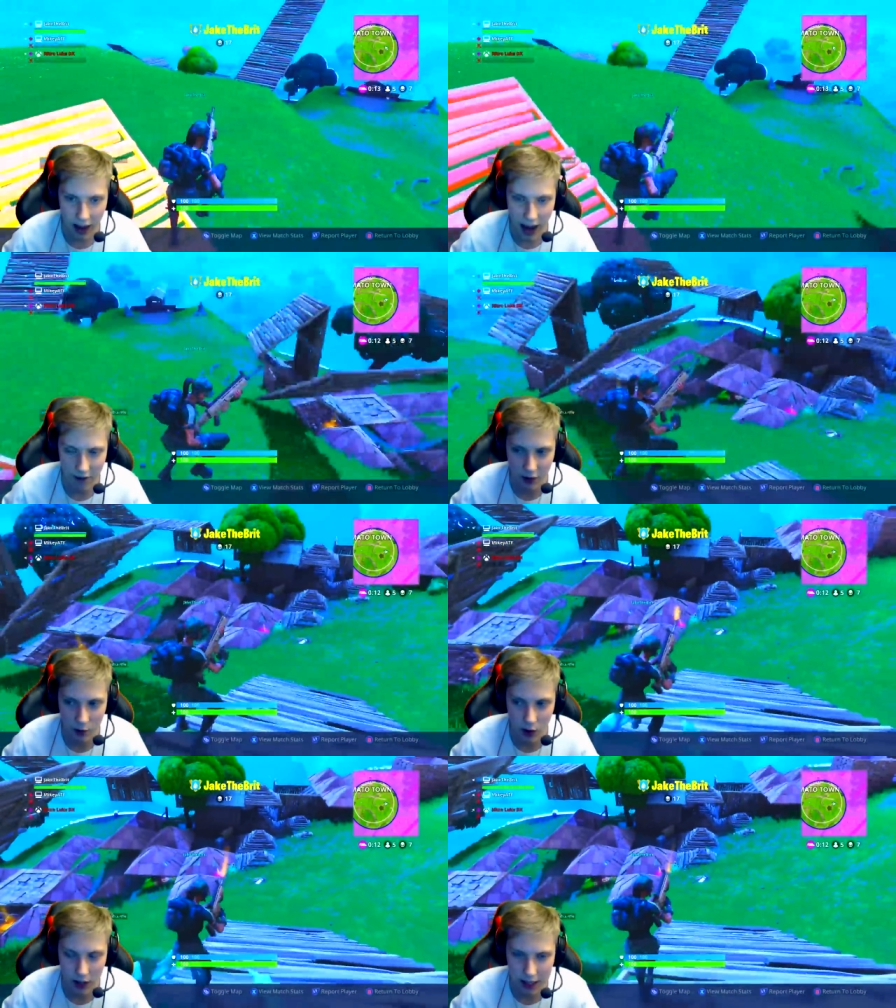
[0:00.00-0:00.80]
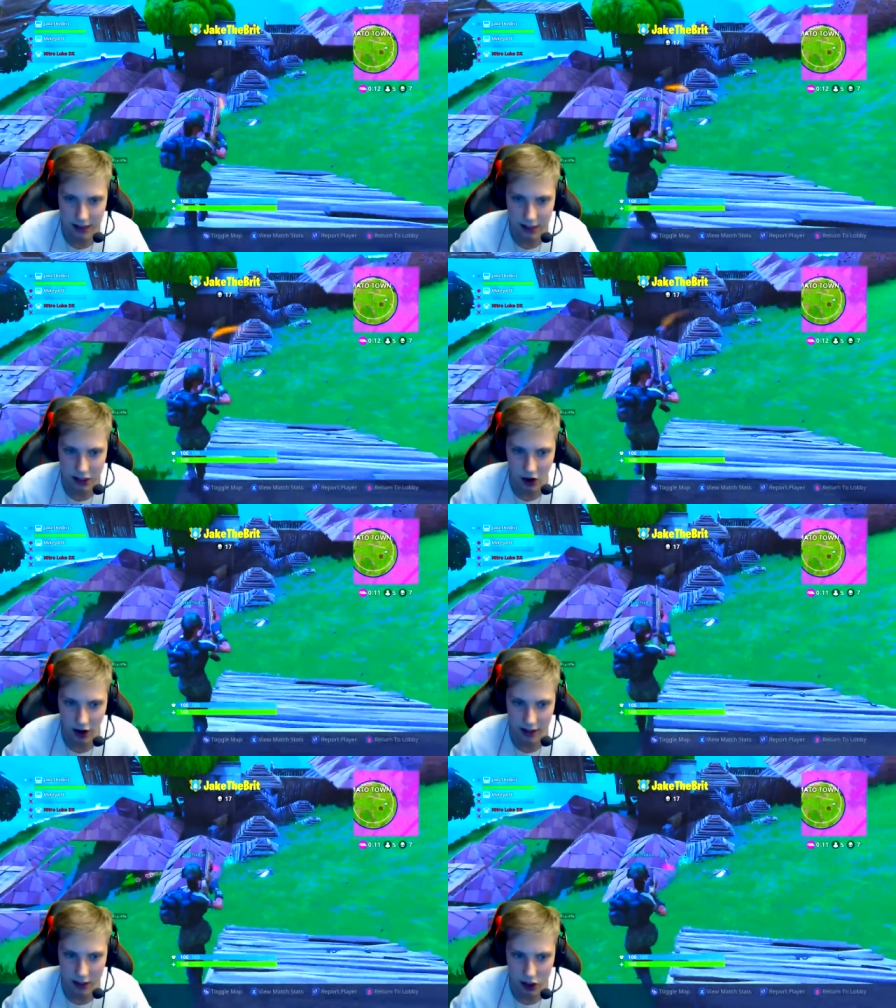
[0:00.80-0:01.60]
Everyone is
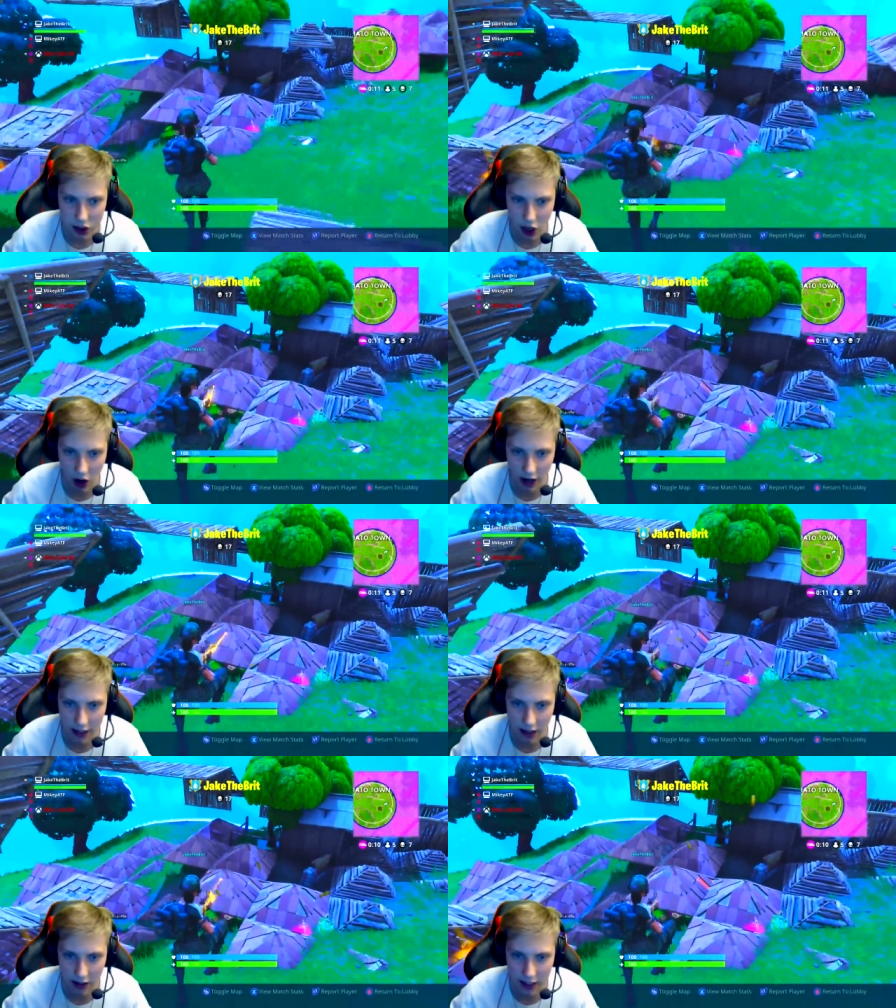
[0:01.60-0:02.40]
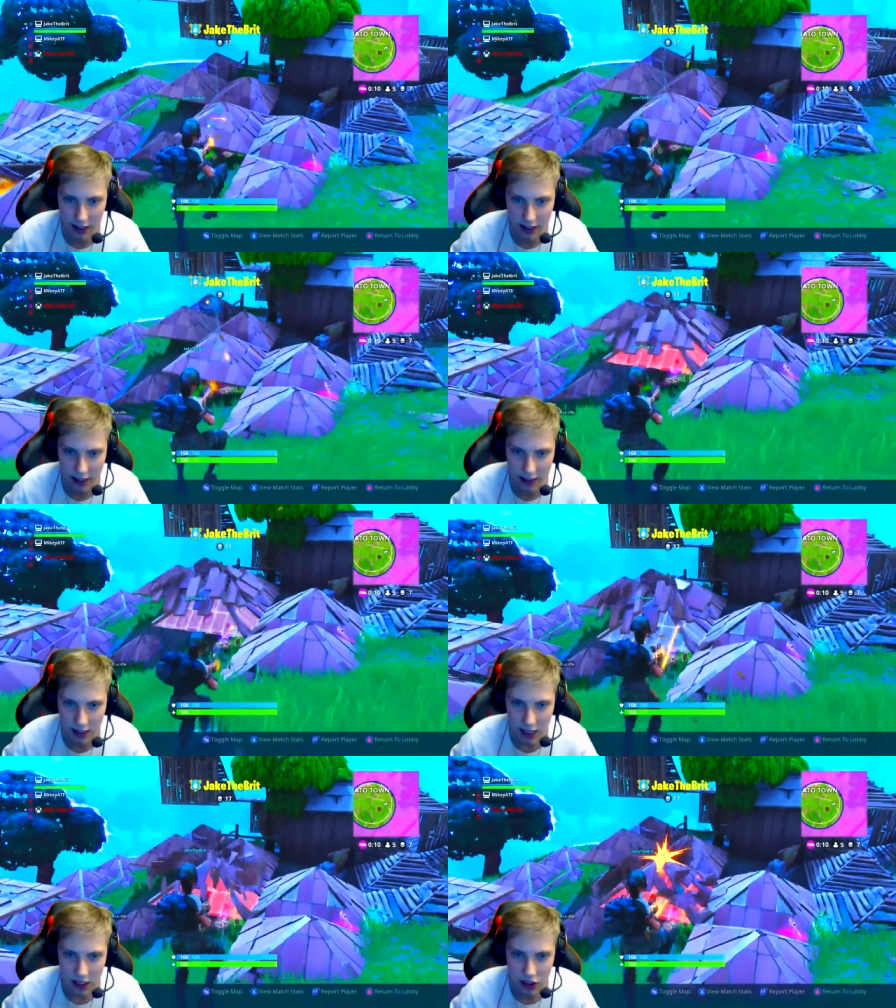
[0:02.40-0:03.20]
decided to just hide underneath these
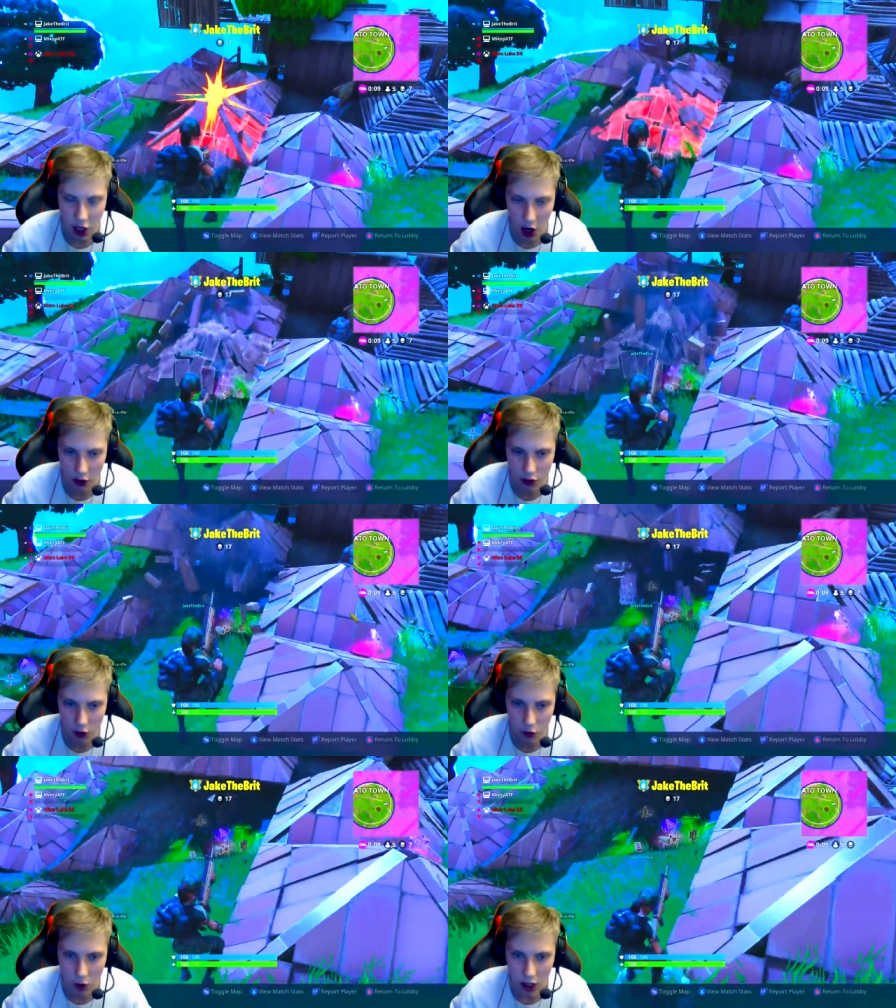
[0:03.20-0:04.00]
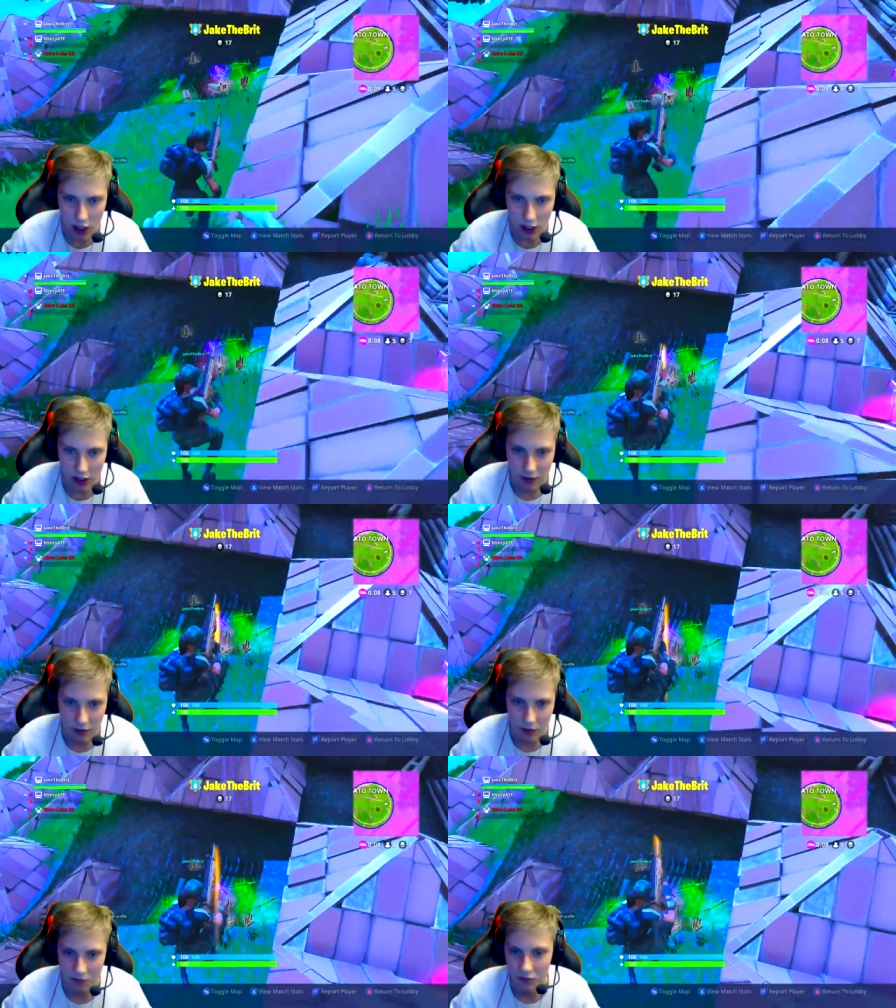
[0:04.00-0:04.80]
turtle
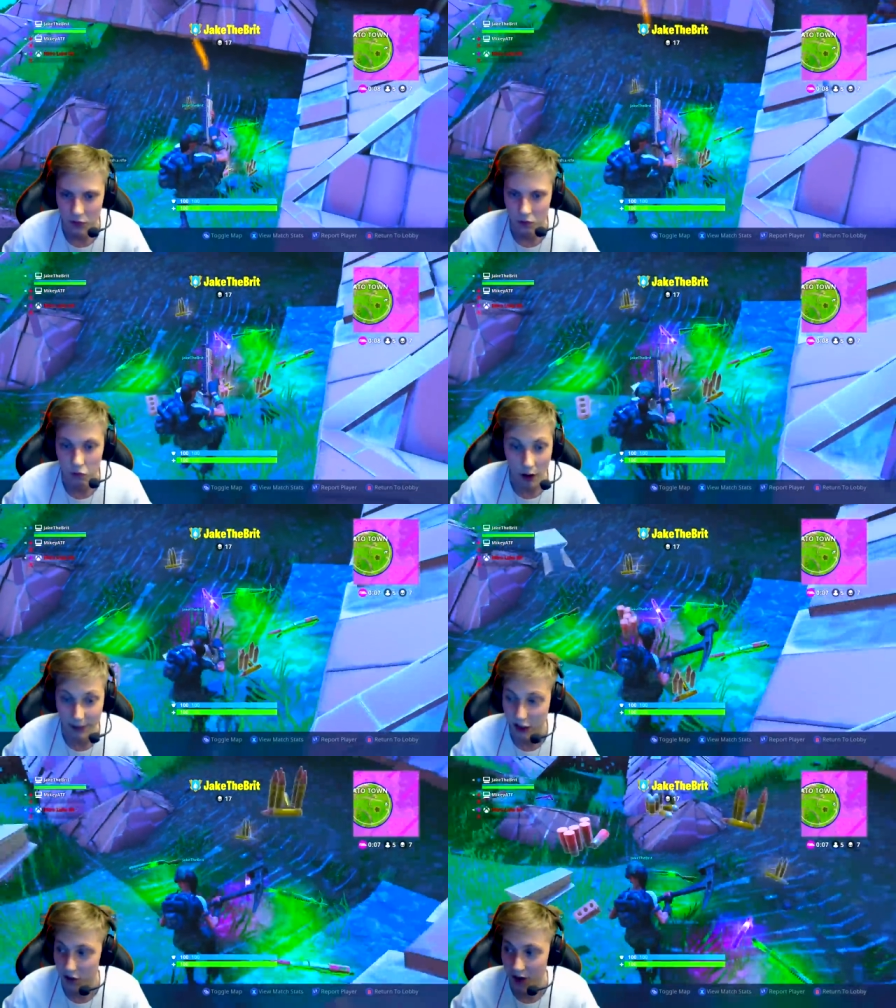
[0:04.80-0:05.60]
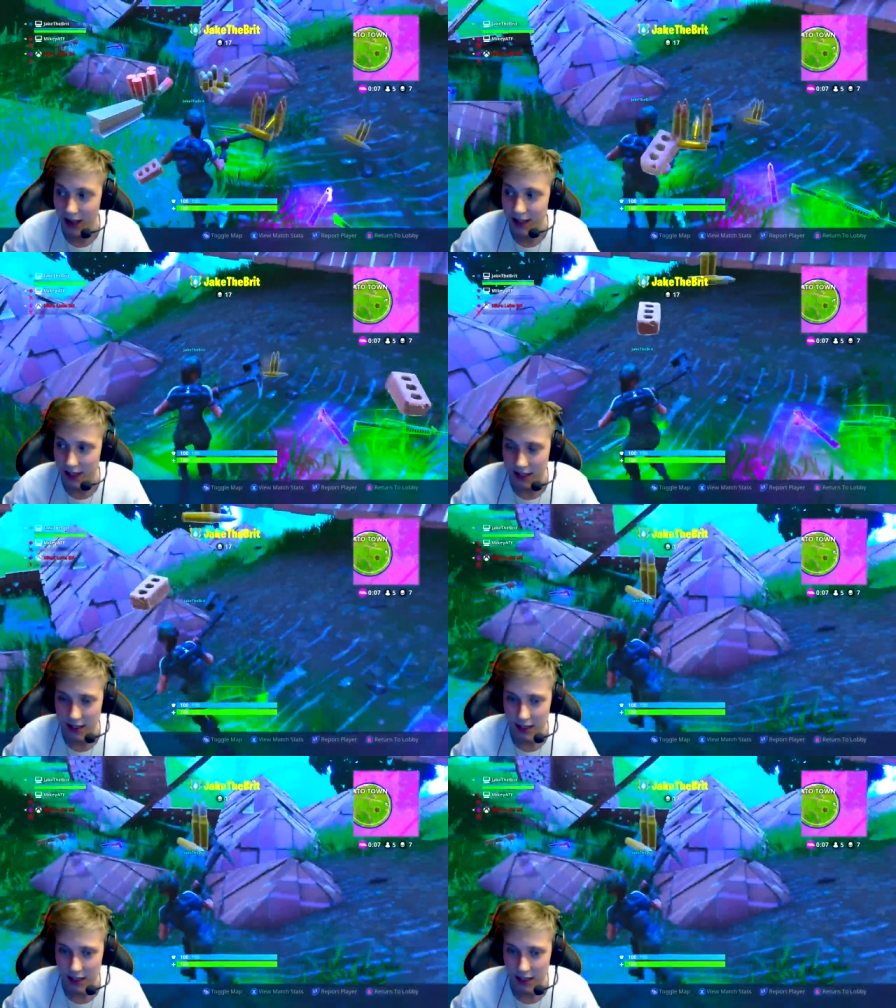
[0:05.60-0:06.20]
Rubbish defenses.